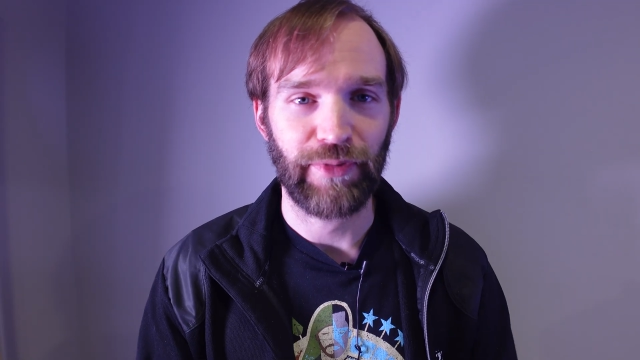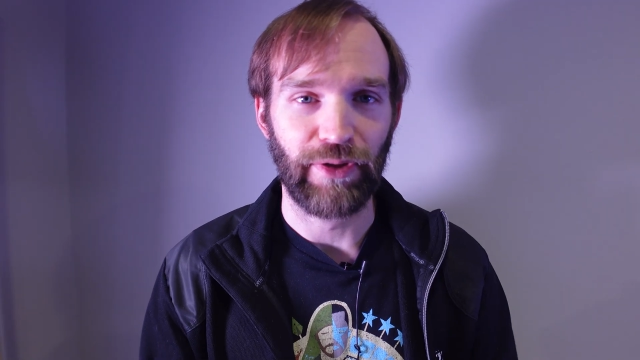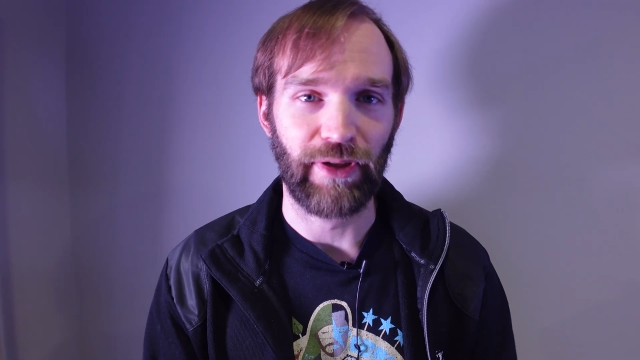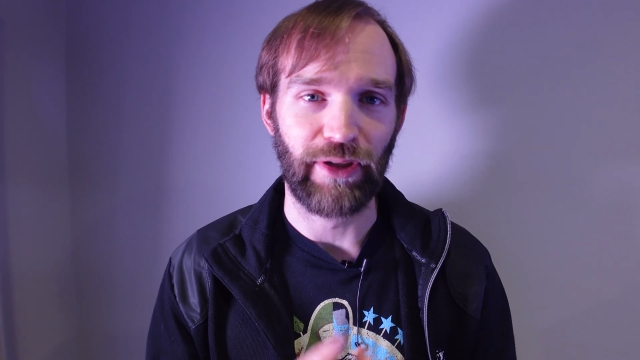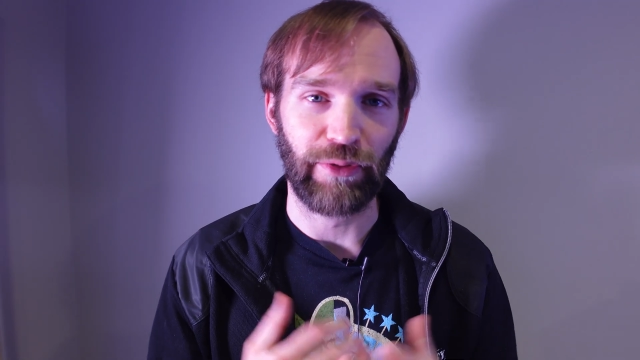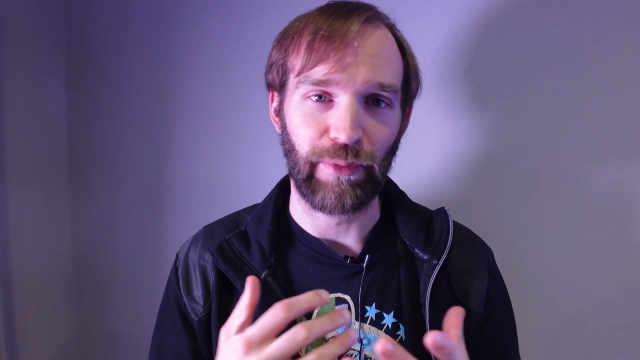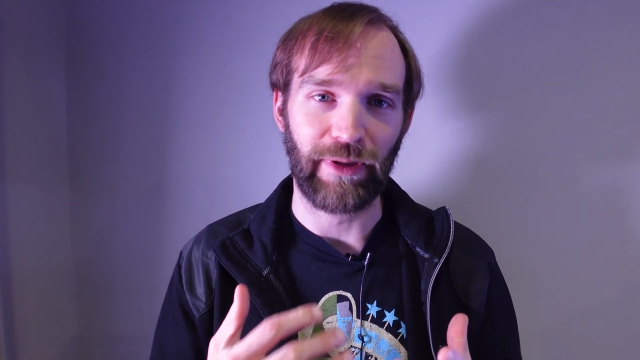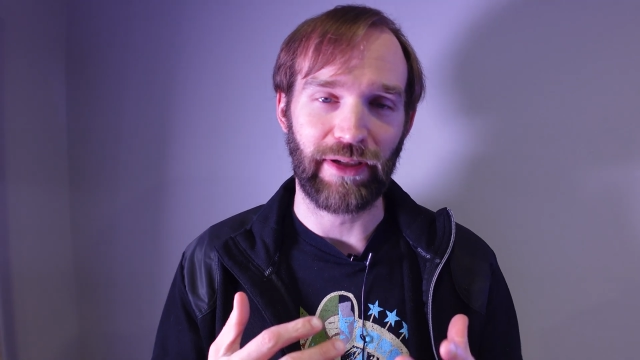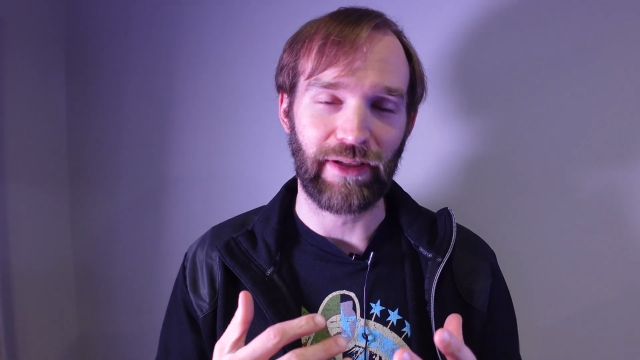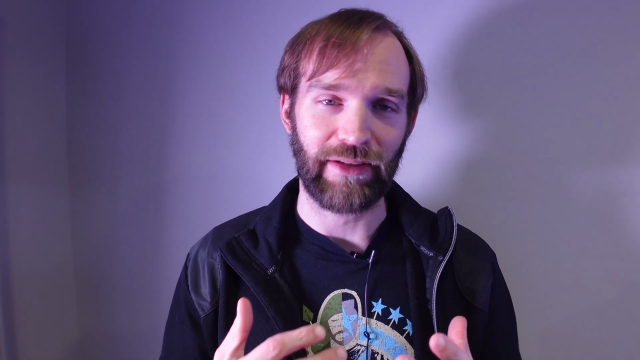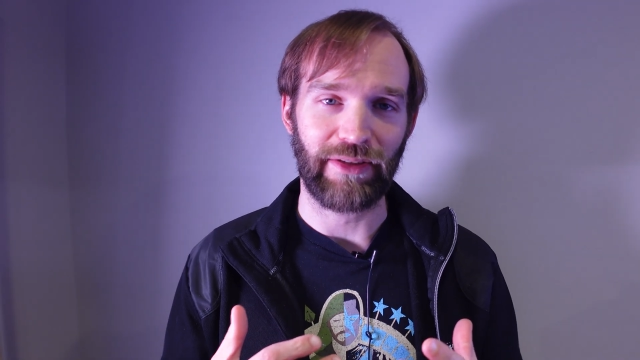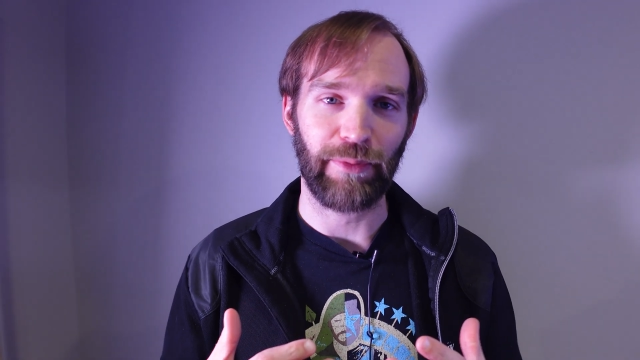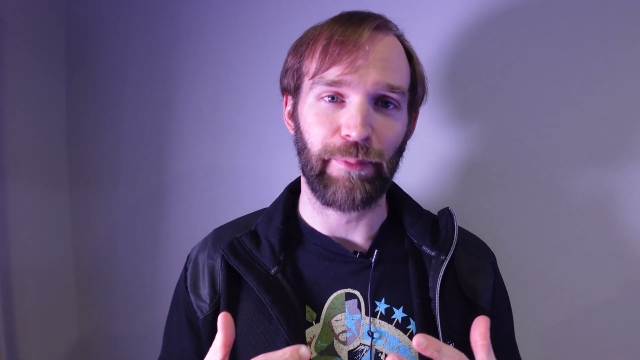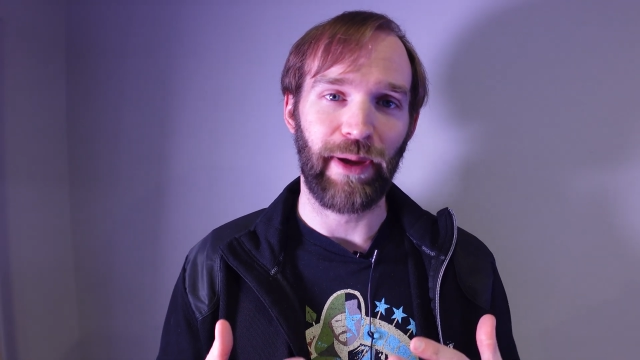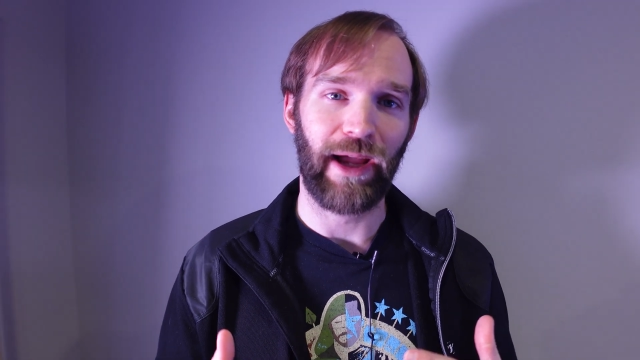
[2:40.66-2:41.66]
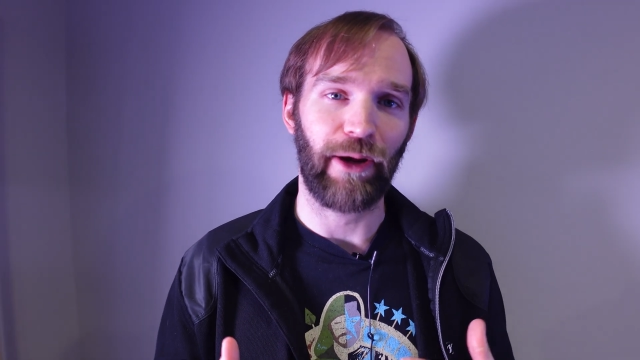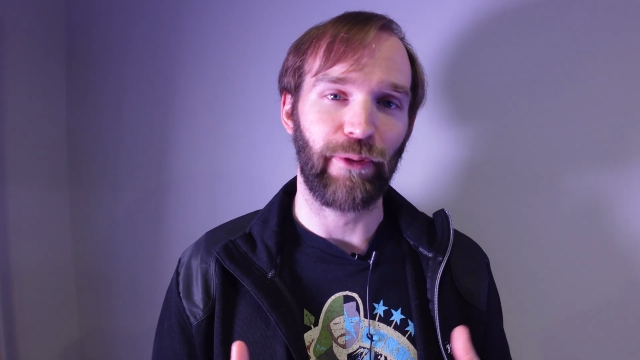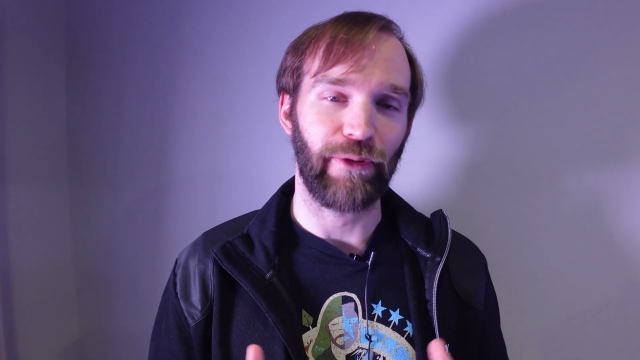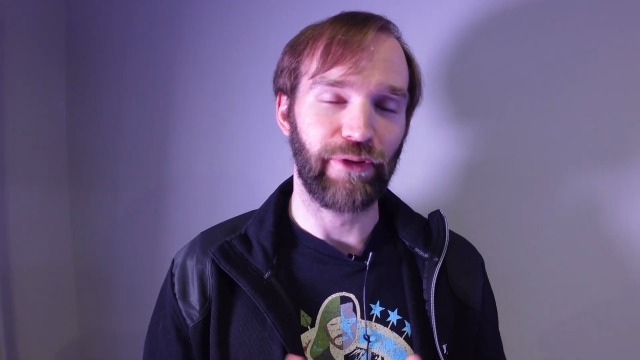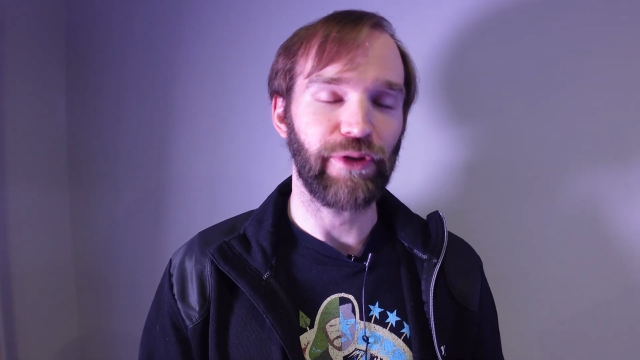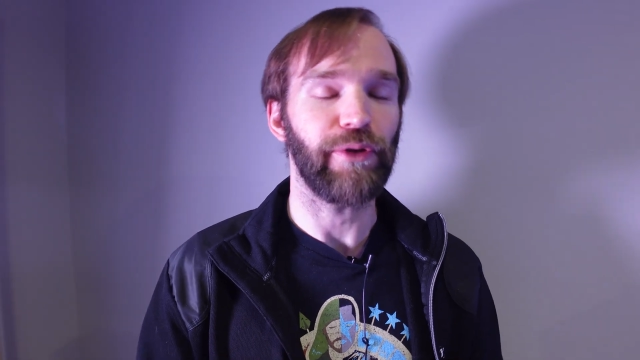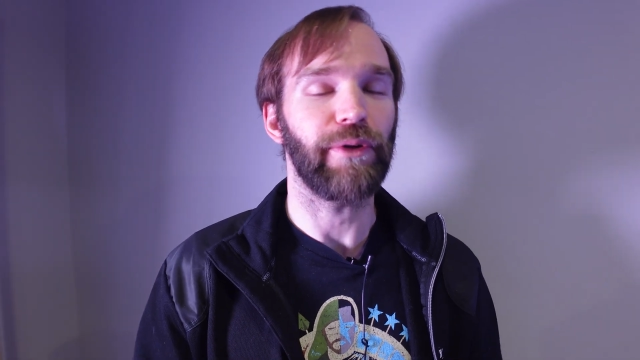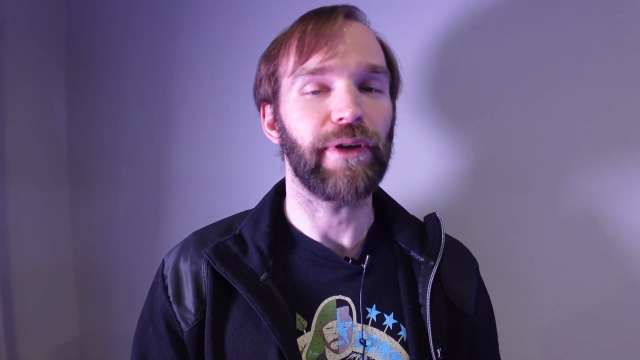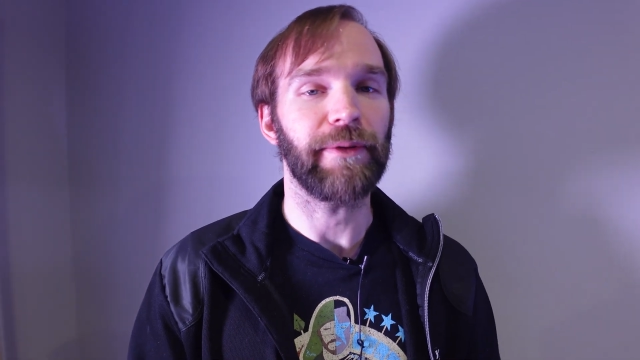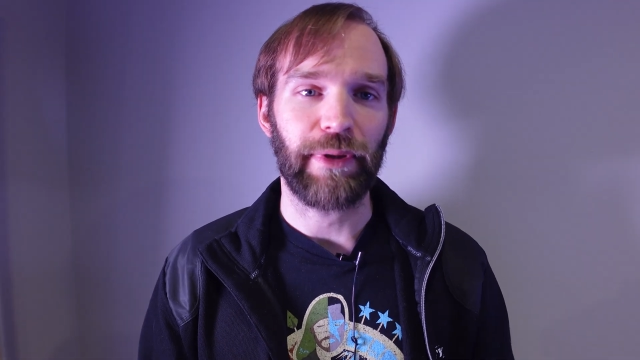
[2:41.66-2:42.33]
So that's why you need some power to it.